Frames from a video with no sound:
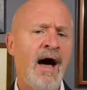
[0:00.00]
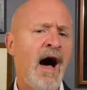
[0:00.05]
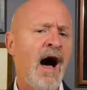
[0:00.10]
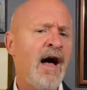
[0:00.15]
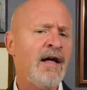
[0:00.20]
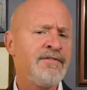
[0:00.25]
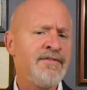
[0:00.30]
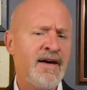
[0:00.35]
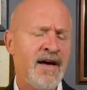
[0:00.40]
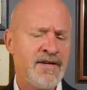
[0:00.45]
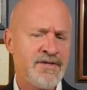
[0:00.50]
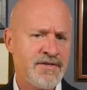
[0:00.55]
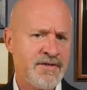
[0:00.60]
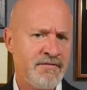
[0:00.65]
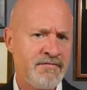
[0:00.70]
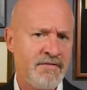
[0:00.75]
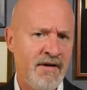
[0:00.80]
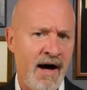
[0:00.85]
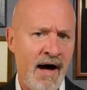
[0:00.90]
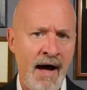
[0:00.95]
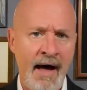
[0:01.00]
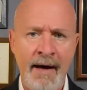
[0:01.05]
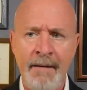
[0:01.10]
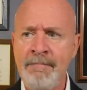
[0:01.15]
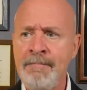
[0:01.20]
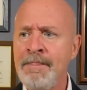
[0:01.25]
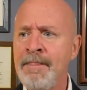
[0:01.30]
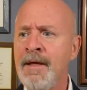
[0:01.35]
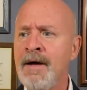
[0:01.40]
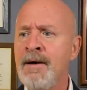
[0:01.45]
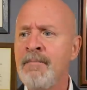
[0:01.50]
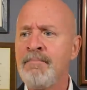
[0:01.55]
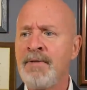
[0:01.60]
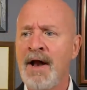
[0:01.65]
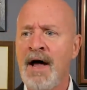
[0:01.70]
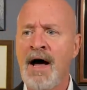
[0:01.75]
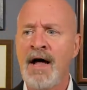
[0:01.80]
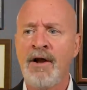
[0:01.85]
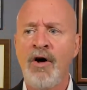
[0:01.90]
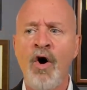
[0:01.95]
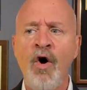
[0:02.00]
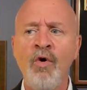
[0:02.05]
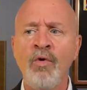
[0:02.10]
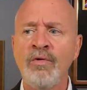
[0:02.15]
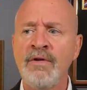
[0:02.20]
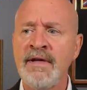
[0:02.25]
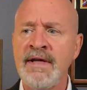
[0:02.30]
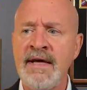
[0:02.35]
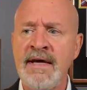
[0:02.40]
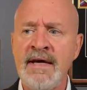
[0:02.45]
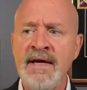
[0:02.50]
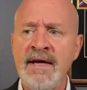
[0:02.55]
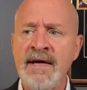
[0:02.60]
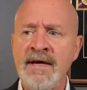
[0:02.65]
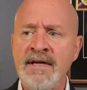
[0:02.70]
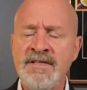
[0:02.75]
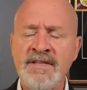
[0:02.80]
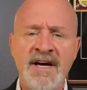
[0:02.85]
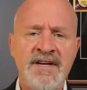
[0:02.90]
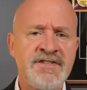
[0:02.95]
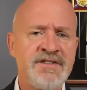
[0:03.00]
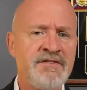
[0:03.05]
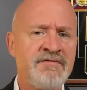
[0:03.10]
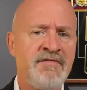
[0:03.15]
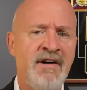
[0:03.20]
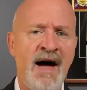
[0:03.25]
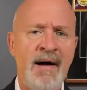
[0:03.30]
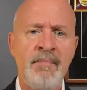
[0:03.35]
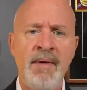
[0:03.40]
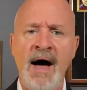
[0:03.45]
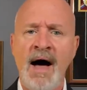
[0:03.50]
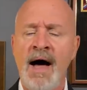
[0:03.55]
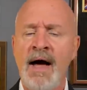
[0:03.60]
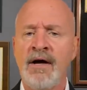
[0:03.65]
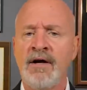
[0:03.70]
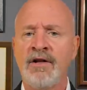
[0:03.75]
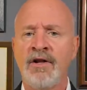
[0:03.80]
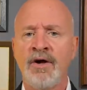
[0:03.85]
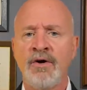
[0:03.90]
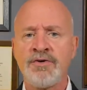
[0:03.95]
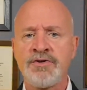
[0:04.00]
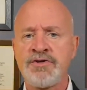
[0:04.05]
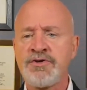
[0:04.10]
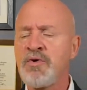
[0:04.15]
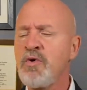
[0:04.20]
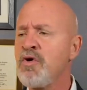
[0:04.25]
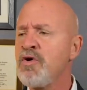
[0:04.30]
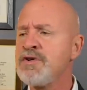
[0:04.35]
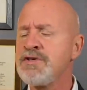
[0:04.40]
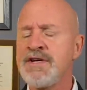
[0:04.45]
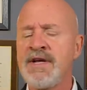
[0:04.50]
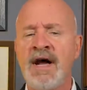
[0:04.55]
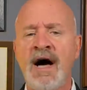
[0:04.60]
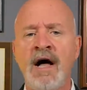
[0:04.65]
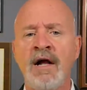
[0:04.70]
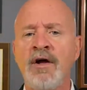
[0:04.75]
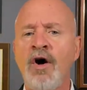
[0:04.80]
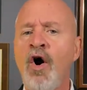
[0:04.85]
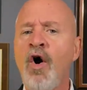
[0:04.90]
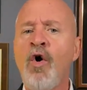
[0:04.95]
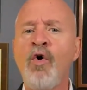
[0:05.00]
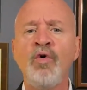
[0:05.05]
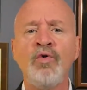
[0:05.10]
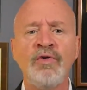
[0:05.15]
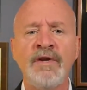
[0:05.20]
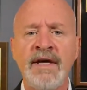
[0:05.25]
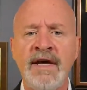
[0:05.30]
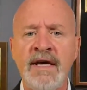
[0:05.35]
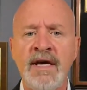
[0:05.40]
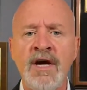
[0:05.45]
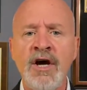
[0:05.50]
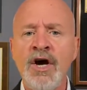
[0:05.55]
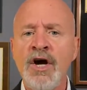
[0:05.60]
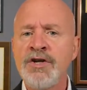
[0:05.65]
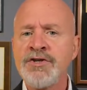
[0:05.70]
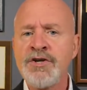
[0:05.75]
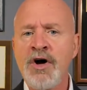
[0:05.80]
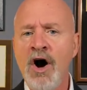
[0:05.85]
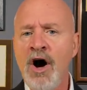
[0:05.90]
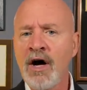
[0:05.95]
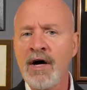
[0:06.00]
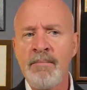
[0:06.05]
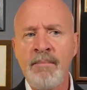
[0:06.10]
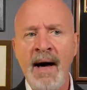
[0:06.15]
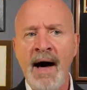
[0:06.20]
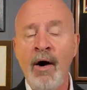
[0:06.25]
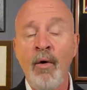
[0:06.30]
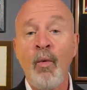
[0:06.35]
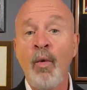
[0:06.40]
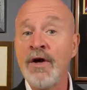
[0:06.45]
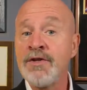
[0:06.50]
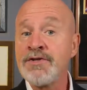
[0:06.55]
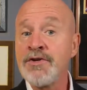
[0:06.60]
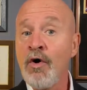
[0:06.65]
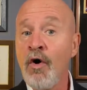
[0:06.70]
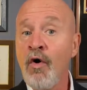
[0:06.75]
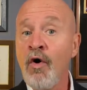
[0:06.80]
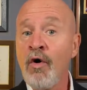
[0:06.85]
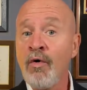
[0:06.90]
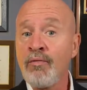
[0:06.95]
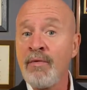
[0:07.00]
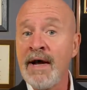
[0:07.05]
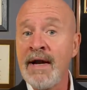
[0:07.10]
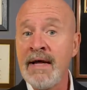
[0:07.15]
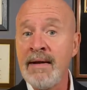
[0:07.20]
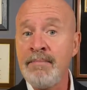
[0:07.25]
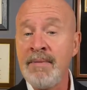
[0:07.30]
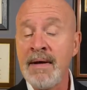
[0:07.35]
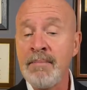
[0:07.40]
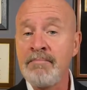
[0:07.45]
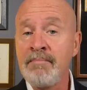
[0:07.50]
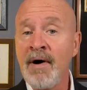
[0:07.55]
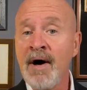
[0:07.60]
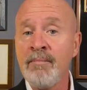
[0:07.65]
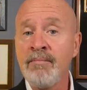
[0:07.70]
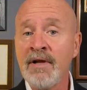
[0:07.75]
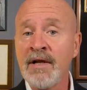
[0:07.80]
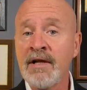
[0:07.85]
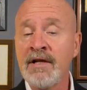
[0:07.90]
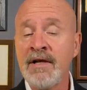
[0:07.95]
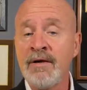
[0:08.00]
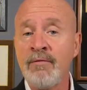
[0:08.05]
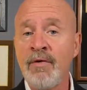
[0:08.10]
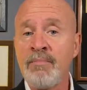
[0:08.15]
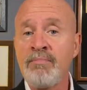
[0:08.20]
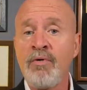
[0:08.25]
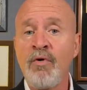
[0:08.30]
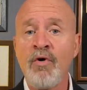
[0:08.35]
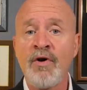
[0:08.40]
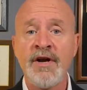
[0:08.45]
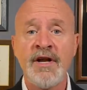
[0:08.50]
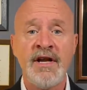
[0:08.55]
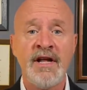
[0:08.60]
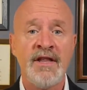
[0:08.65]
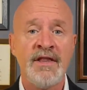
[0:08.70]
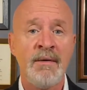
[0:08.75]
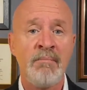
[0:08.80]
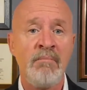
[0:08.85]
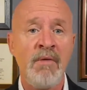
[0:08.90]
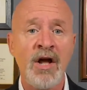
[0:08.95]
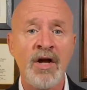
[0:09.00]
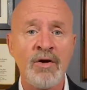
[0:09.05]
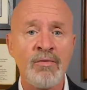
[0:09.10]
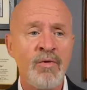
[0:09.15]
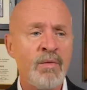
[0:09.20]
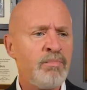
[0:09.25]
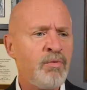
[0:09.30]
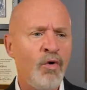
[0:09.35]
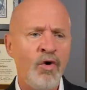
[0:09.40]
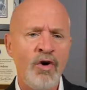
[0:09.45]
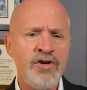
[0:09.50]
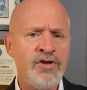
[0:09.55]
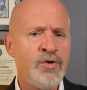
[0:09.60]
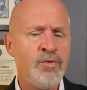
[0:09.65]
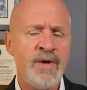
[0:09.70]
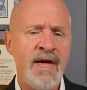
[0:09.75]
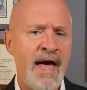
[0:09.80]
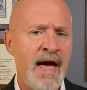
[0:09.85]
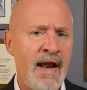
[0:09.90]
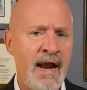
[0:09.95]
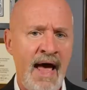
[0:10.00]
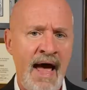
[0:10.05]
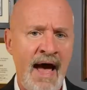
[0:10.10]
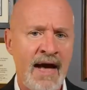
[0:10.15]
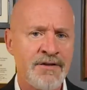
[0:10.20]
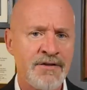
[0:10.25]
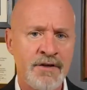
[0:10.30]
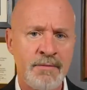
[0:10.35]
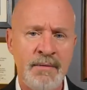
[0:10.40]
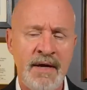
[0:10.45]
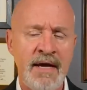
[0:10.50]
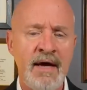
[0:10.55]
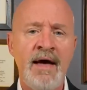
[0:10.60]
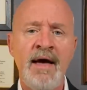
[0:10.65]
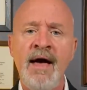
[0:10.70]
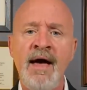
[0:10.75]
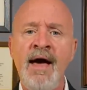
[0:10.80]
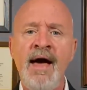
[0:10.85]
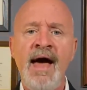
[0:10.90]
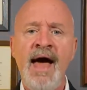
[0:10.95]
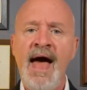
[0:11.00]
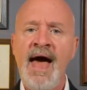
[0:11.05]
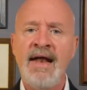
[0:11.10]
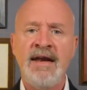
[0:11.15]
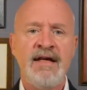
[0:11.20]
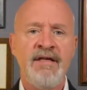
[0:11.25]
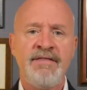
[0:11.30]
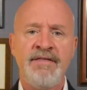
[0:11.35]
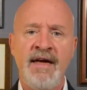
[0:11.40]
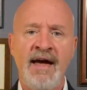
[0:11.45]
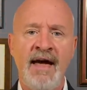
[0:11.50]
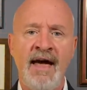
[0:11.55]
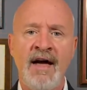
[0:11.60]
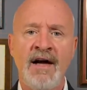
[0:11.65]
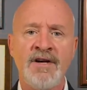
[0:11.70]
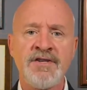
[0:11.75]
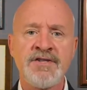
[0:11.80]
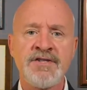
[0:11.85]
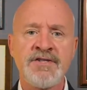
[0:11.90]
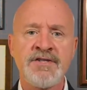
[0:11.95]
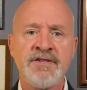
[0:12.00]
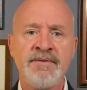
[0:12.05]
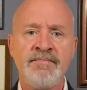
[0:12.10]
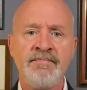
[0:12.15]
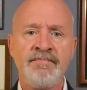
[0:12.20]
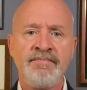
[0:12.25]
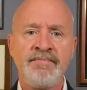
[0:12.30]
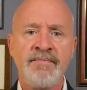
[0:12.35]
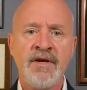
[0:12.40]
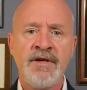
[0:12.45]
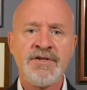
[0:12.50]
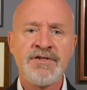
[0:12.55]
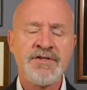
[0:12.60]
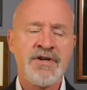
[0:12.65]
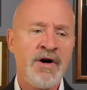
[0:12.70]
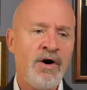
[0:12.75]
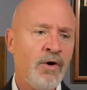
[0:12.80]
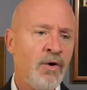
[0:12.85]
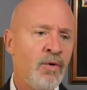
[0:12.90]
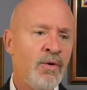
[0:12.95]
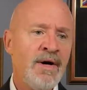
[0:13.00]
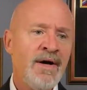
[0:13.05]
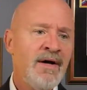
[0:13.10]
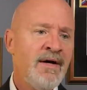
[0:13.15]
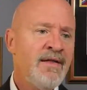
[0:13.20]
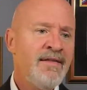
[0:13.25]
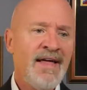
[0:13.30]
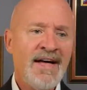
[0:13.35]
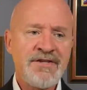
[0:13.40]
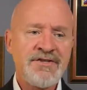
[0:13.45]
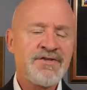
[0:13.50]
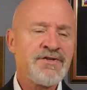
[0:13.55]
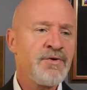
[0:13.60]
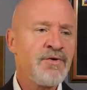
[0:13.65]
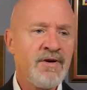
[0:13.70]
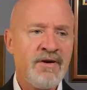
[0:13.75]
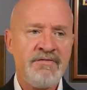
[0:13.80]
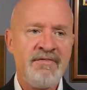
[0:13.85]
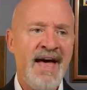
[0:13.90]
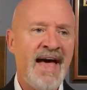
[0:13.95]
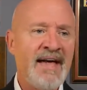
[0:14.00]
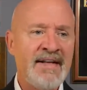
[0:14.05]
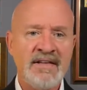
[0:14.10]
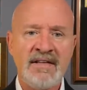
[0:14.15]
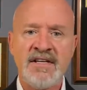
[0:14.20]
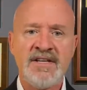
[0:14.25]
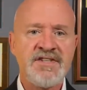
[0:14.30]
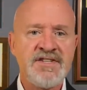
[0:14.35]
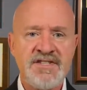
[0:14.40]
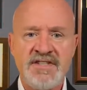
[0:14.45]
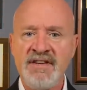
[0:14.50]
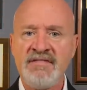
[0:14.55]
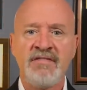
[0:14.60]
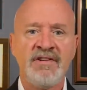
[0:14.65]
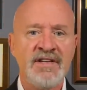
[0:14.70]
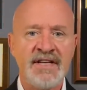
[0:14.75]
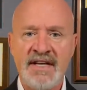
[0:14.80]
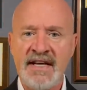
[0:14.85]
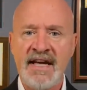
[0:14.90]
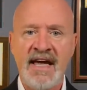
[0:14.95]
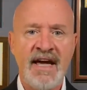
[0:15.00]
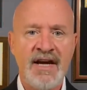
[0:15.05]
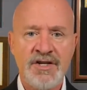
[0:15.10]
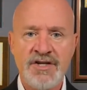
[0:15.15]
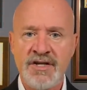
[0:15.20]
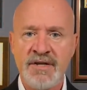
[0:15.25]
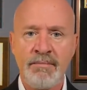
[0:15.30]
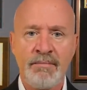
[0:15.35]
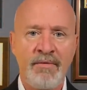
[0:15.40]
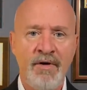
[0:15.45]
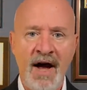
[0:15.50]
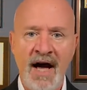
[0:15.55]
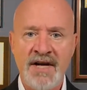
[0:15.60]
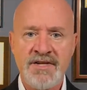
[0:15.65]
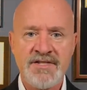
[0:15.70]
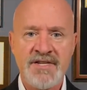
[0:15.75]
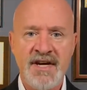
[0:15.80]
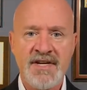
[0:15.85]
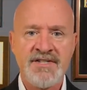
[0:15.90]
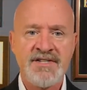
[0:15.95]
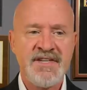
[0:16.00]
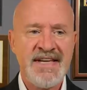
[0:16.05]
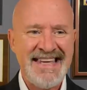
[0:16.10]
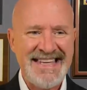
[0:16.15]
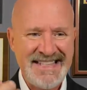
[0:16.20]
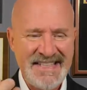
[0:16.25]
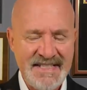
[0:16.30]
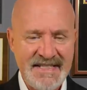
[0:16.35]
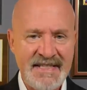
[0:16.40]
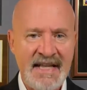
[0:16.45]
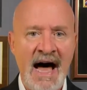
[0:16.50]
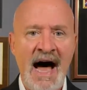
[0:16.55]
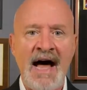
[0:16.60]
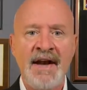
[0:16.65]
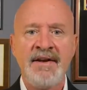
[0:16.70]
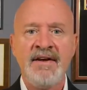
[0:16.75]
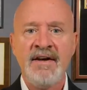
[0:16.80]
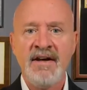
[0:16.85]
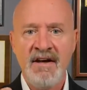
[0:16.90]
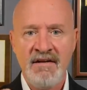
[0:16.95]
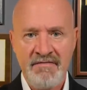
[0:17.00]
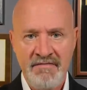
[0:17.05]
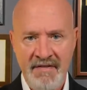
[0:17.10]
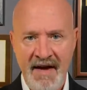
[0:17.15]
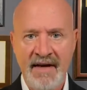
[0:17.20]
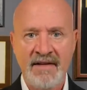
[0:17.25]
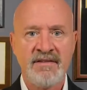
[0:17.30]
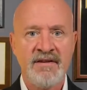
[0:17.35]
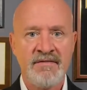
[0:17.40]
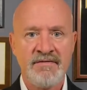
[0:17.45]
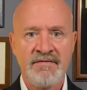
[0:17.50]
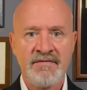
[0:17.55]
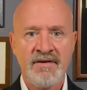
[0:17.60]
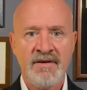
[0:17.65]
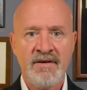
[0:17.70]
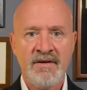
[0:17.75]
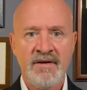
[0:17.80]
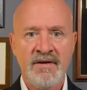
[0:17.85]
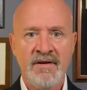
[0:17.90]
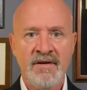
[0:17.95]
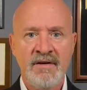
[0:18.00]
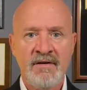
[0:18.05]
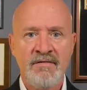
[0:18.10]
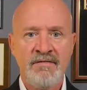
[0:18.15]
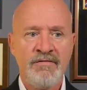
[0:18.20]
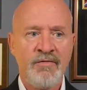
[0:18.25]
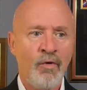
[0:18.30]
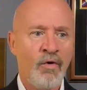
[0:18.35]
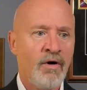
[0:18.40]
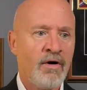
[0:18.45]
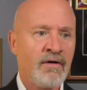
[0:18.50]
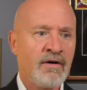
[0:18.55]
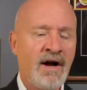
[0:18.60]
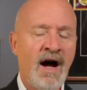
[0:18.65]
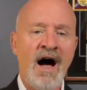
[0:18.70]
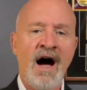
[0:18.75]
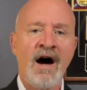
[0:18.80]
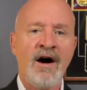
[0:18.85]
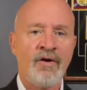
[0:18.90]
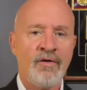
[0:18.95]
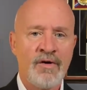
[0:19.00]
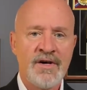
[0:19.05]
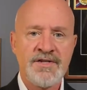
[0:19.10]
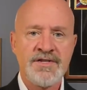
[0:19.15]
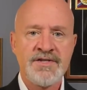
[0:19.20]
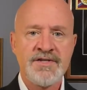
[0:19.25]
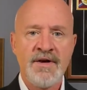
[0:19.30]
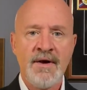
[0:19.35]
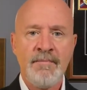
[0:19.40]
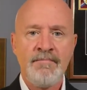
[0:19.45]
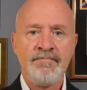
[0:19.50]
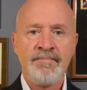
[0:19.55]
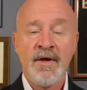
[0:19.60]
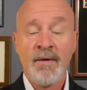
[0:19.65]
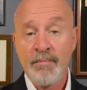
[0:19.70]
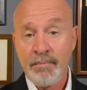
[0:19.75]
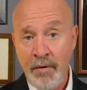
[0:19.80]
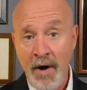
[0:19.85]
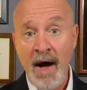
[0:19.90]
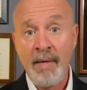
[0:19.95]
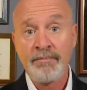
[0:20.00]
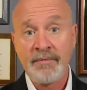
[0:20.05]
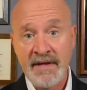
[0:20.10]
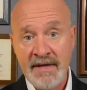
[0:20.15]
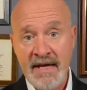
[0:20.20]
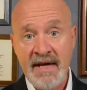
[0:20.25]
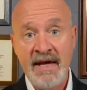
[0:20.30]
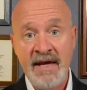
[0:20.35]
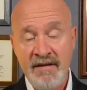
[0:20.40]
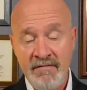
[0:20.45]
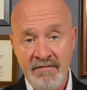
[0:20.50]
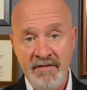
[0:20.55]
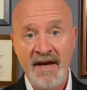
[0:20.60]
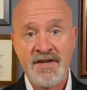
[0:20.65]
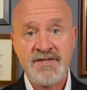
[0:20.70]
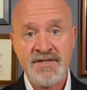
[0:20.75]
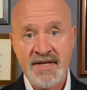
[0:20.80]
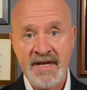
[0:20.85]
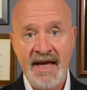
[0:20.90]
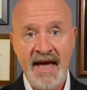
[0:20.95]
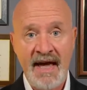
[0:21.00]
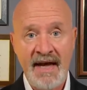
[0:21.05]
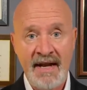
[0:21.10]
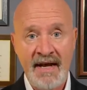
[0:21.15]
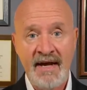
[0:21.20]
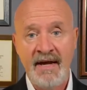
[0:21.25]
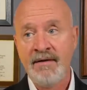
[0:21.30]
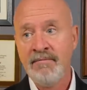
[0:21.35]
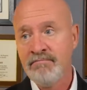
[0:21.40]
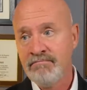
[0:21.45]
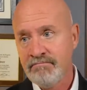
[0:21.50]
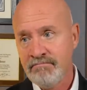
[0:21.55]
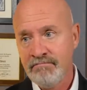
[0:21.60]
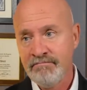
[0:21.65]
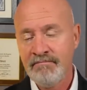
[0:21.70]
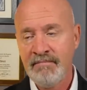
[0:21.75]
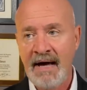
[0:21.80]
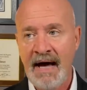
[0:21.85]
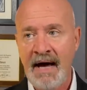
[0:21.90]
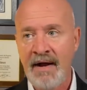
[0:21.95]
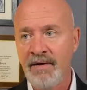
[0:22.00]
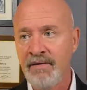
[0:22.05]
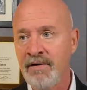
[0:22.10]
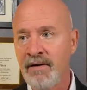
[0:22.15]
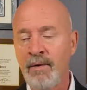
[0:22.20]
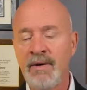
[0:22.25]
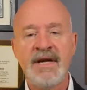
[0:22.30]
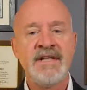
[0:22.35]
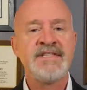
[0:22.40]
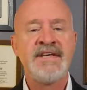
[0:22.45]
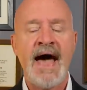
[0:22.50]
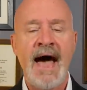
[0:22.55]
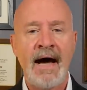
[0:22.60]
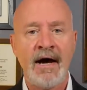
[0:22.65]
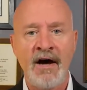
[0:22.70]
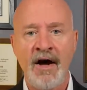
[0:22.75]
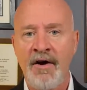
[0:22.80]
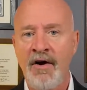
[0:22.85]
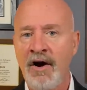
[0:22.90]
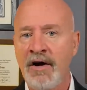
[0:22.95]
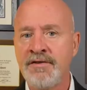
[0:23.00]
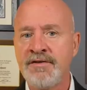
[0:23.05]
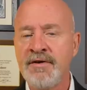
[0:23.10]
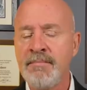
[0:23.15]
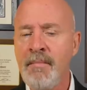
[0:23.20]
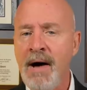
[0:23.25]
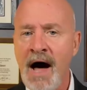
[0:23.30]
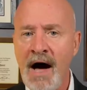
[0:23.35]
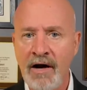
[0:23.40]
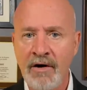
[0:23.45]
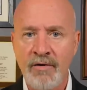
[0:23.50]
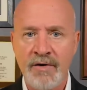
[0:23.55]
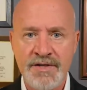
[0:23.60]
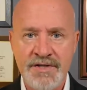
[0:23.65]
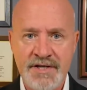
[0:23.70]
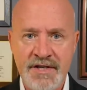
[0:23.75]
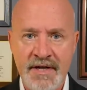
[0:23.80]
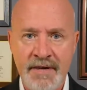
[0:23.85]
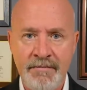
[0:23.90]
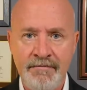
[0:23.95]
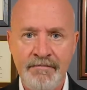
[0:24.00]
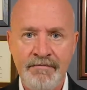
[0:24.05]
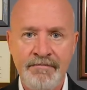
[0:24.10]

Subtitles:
I'll testify, but I'll only testify behind closed doors and I'll only talk about what's already been publicly reported in the Mueller report. You can't ask me anything else. So that sort of endless civil litigation process is not effective for Congress promptly investigating, I don't know, an attack on our democracy.